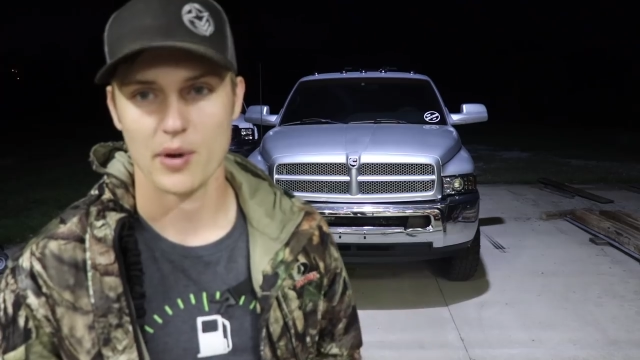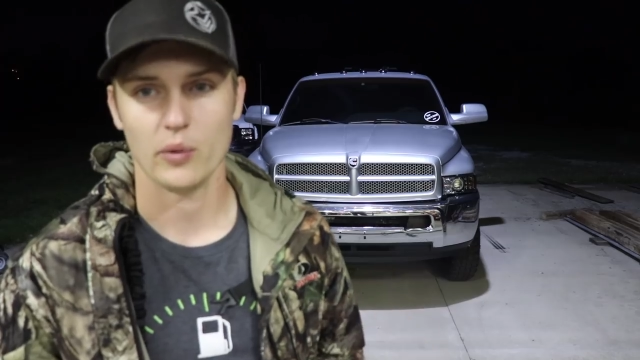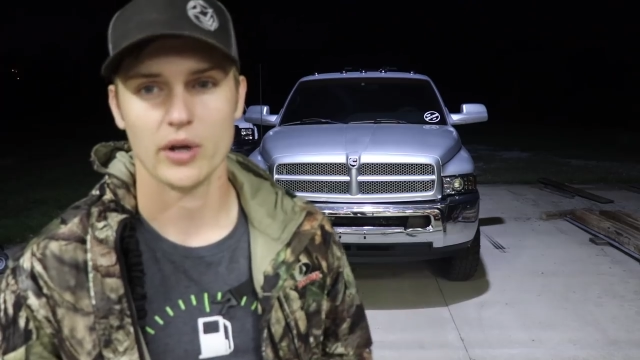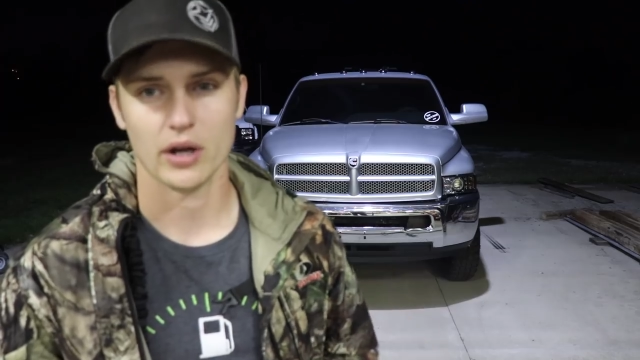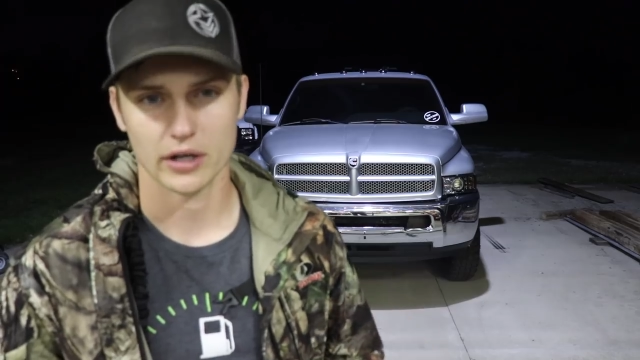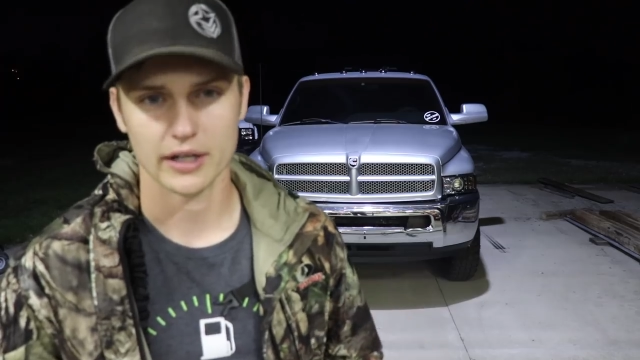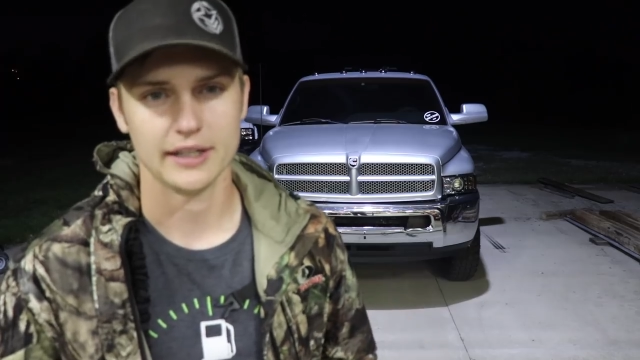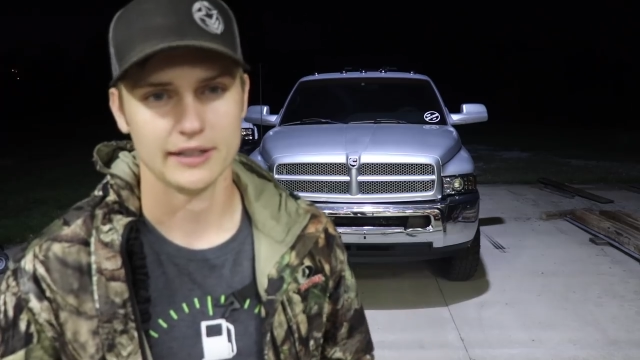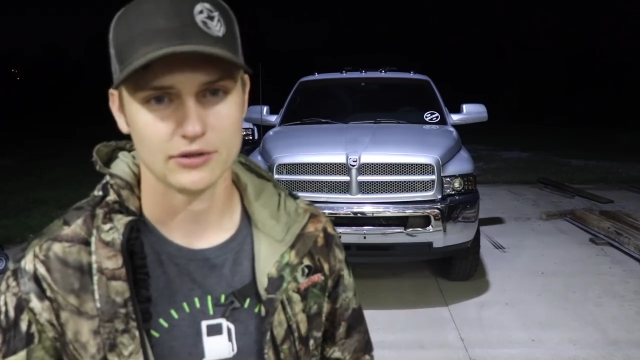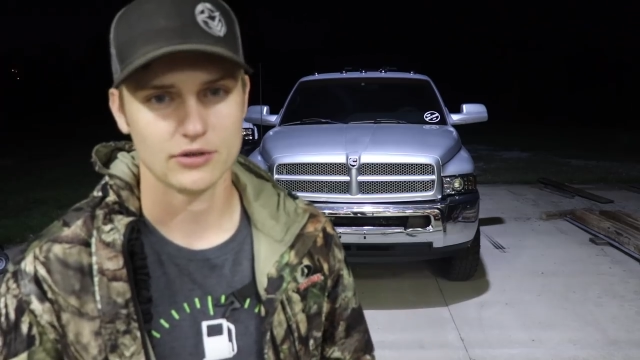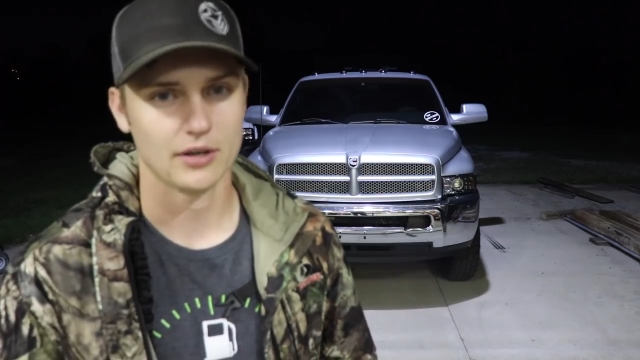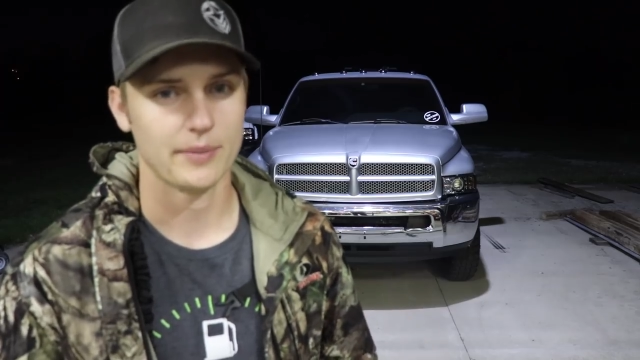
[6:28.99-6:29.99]
but we are going to
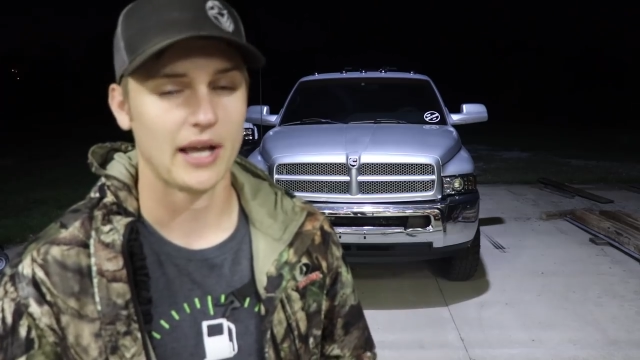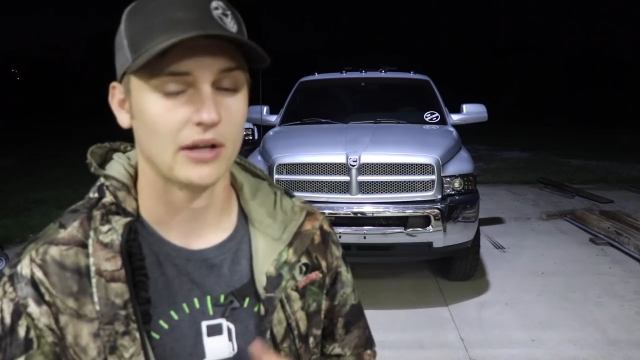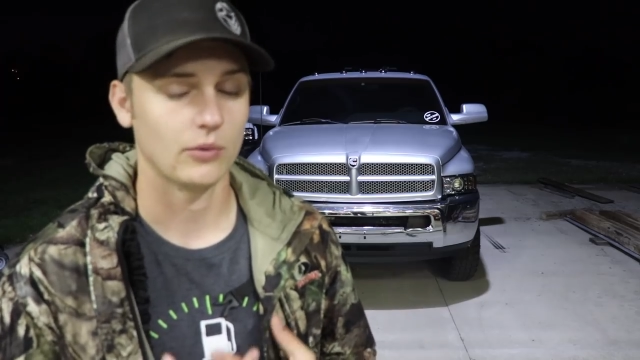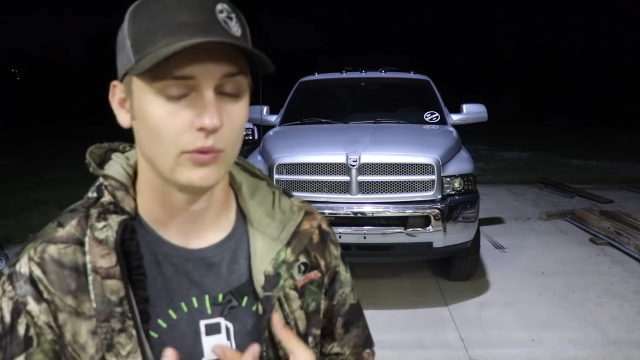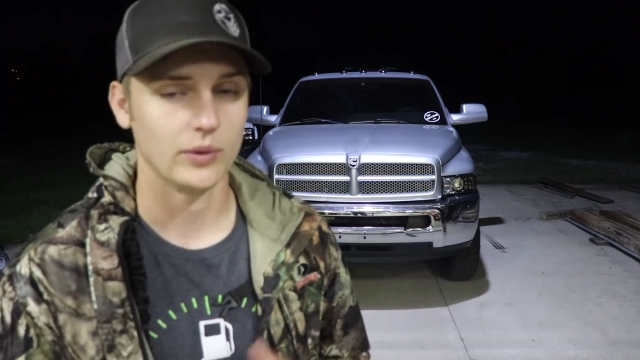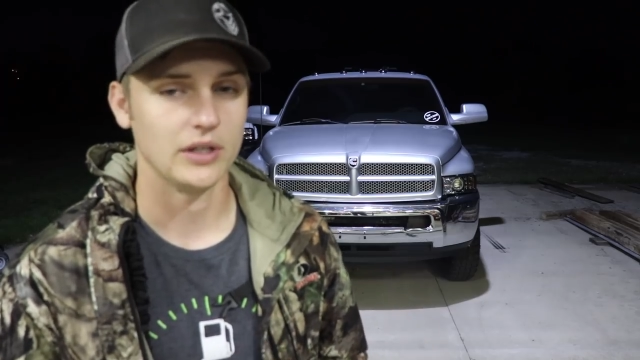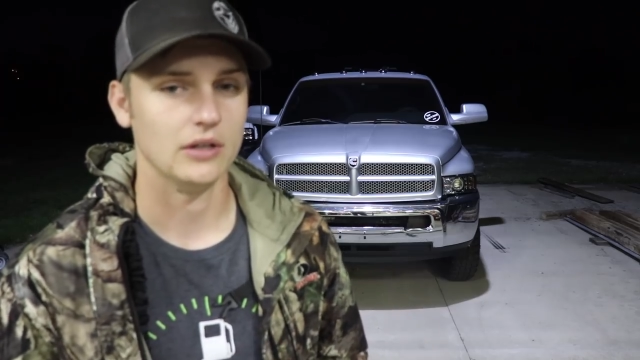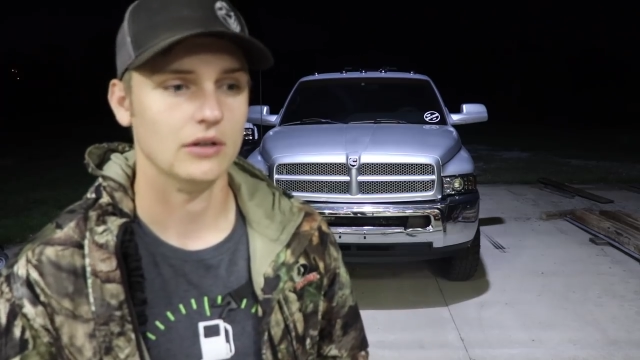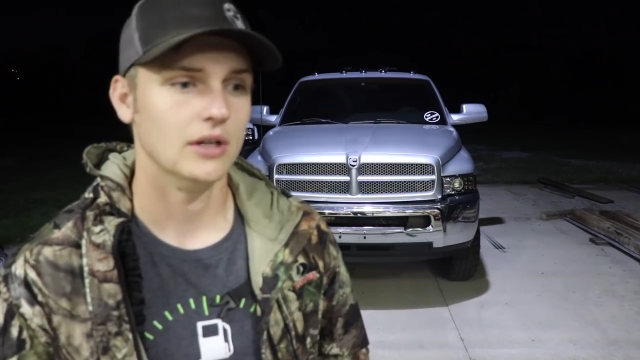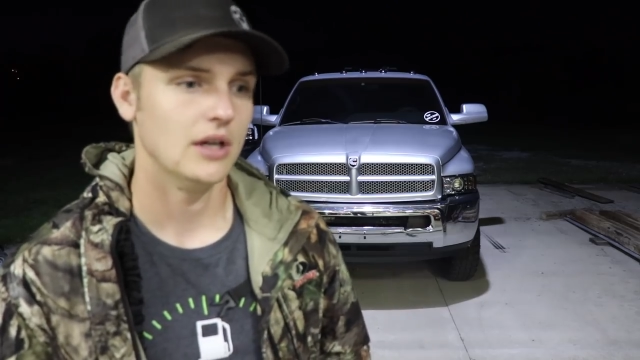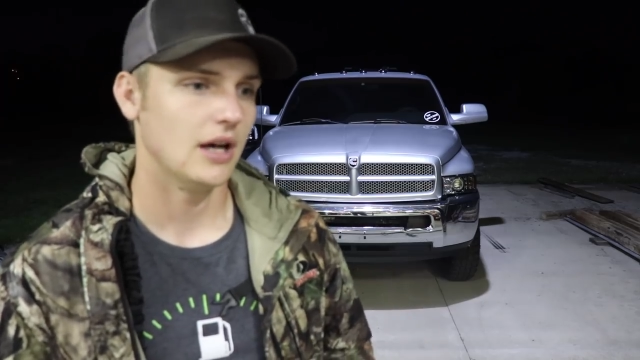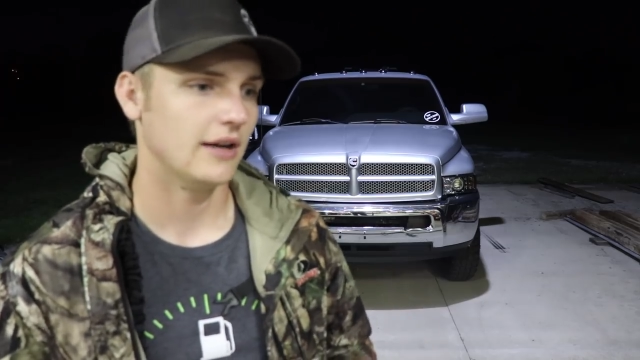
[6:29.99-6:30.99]
get the truck back, and when we do,